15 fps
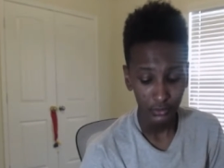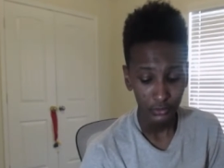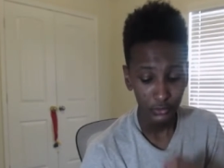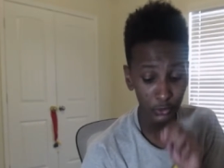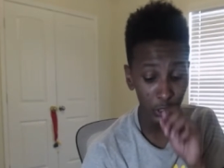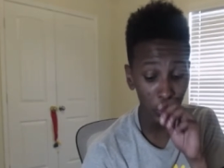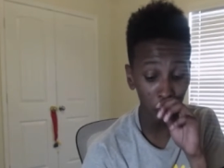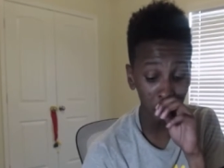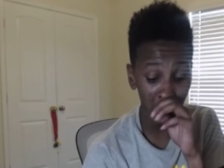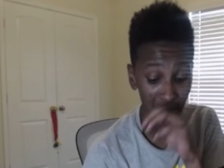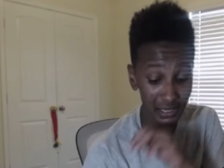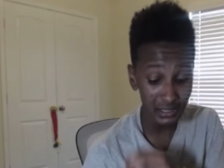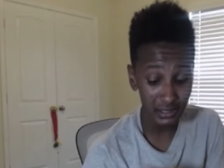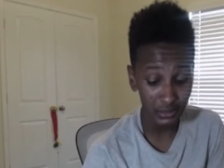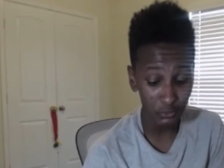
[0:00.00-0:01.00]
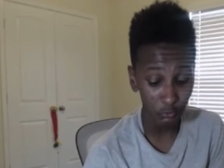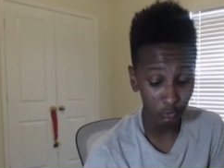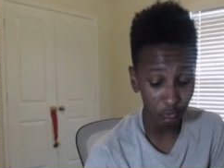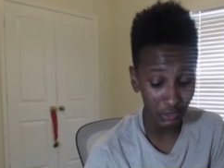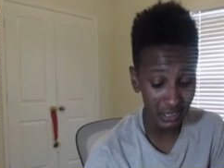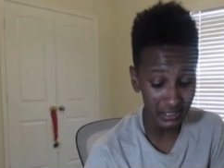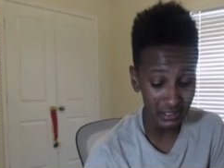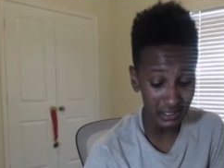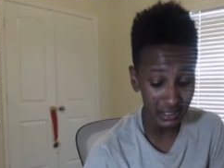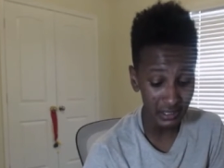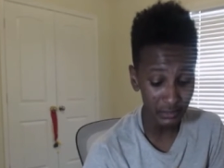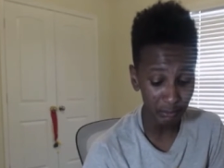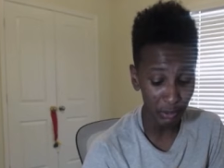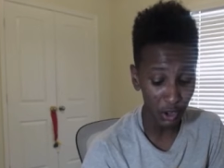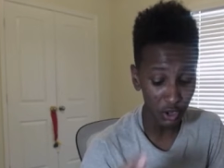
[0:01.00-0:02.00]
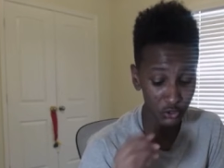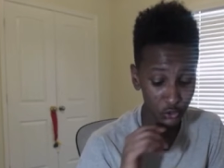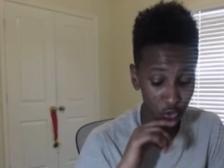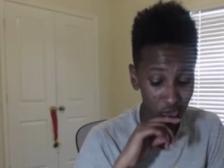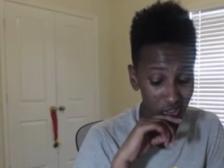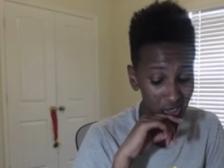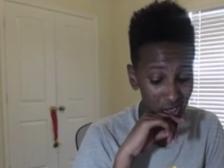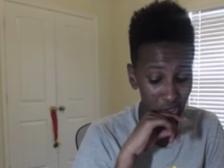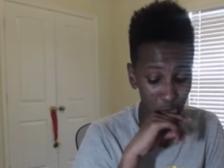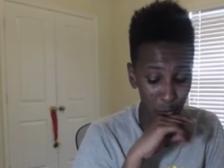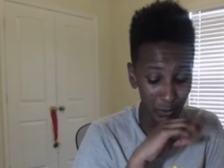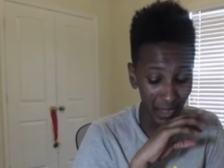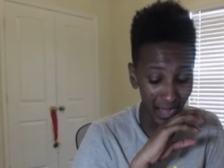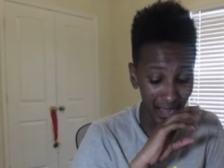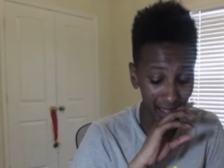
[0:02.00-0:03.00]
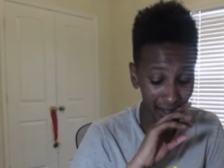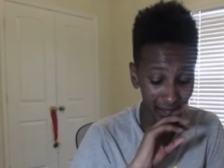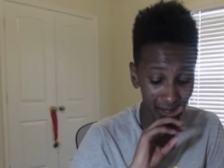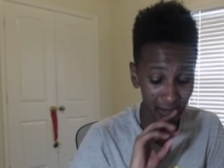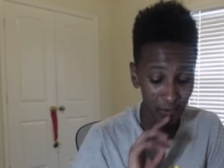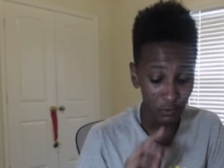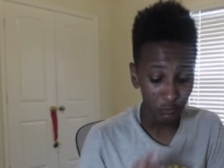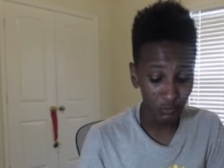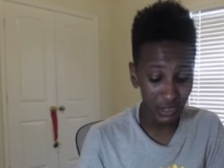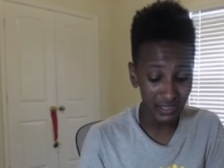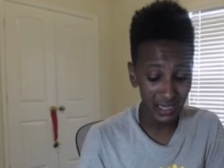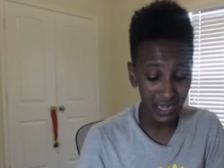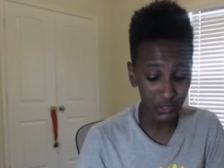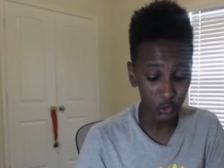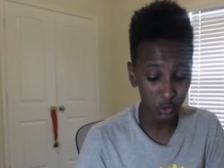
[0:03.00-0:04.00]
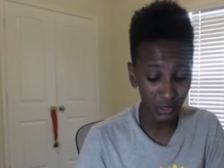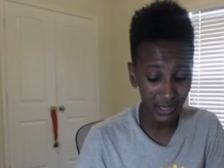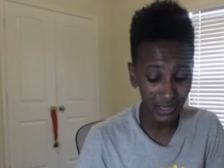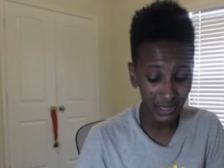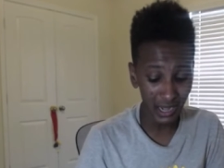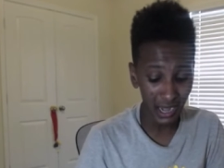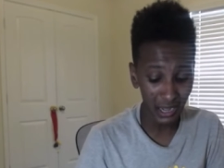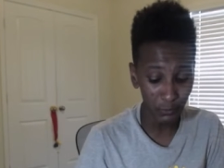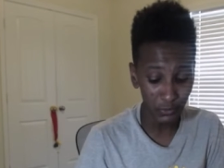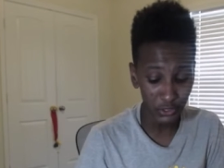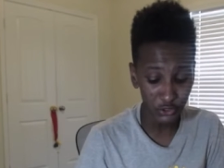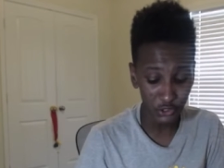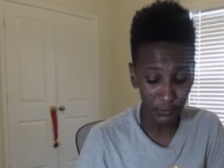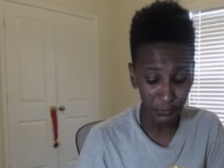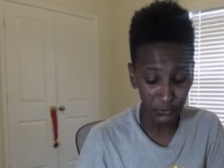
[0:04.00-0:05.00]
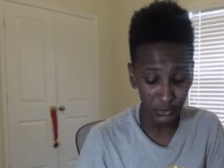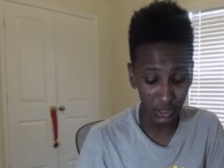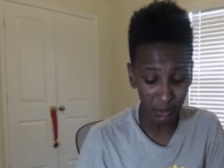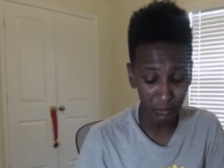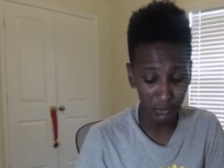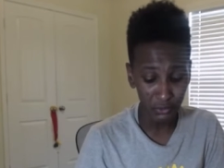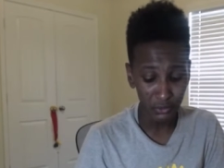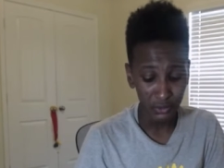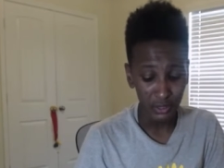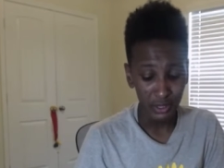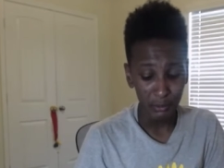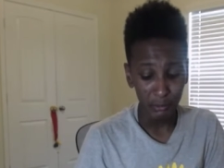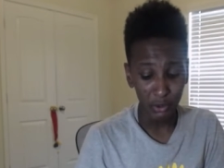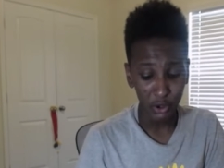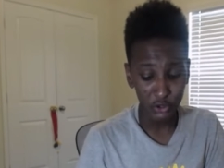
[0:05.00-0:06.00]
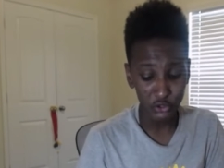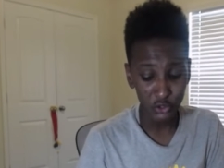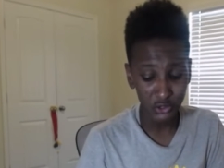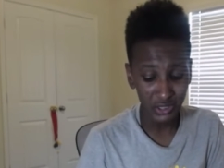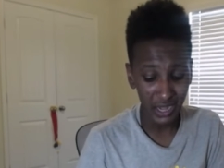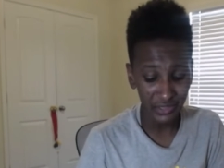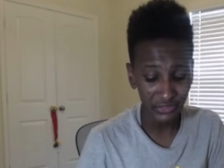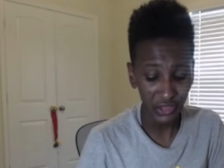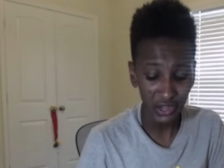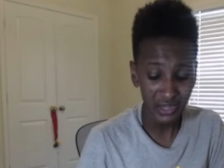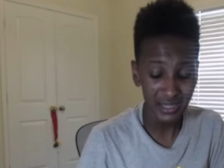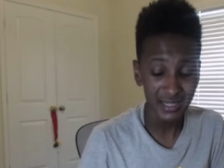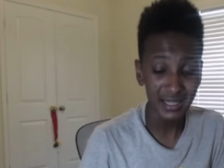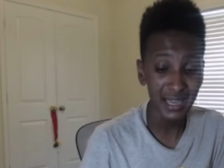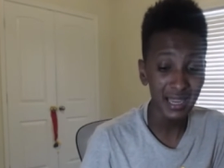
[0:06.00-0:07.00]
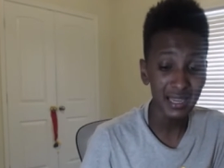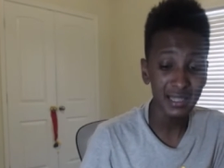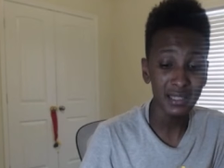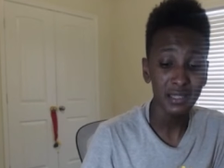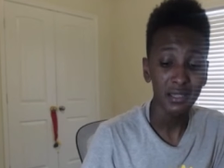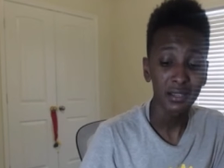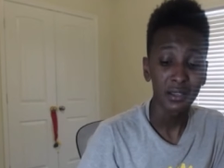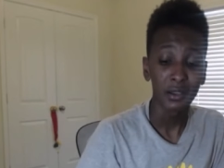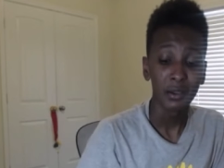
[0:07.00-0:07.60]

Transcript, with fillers: You know, Russ Russ and Paul George didn't do bad. Russ had 29 with a triple double. Paul George had 36.